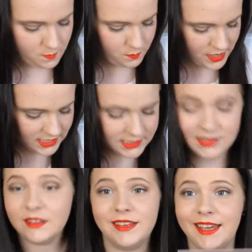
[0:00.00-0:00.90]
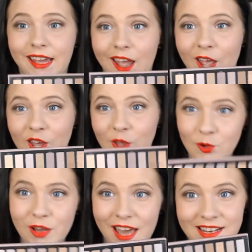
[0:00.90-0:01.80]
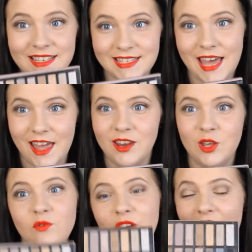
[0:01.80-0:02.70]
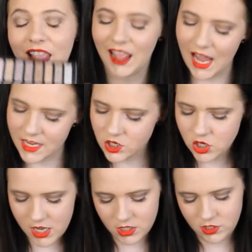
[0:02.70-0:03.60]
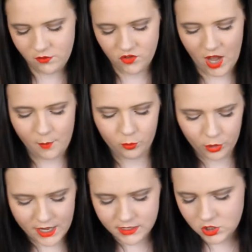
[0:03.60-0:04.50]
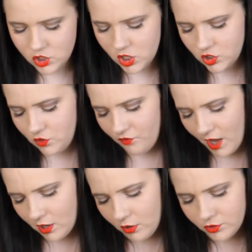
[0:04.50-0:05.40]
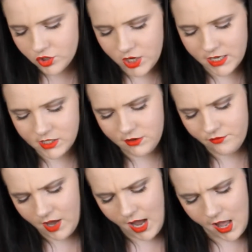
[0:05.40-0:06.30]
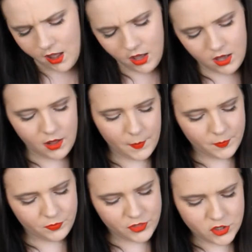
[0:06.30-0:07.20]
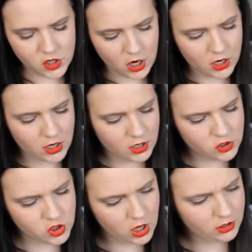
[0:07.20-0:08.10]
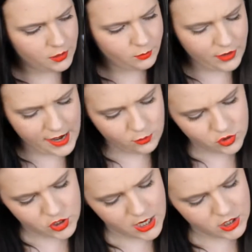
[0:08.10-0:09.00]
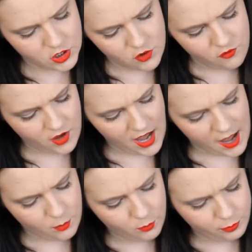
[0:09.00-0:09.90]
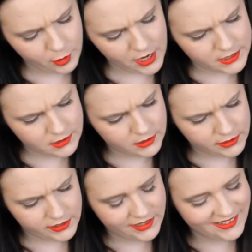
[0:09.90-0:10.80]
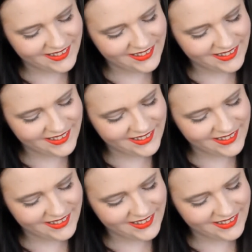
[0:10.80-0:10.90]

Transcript: Basically, you kind of set. You've got light shades, you've got bronzy shades, you've got gold shades, you've got dark chocolate brown shades, you've got dark